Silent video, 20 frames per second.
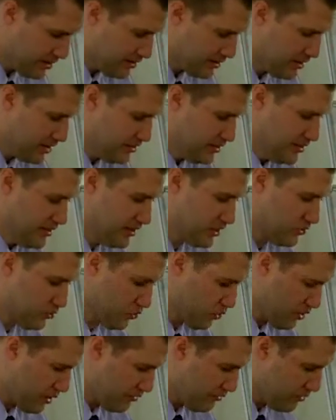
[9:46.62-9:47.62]
He doesn't
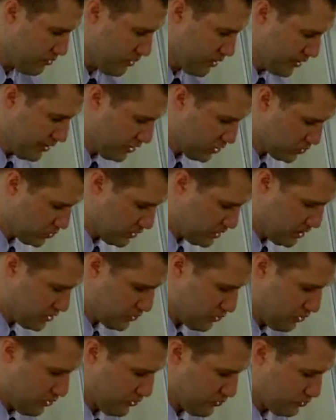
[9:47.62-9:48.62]
ignore everyone else when
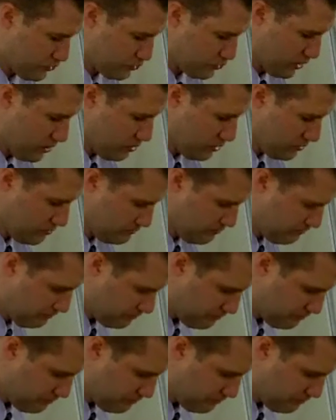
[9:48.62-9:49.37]
he's going through trouble.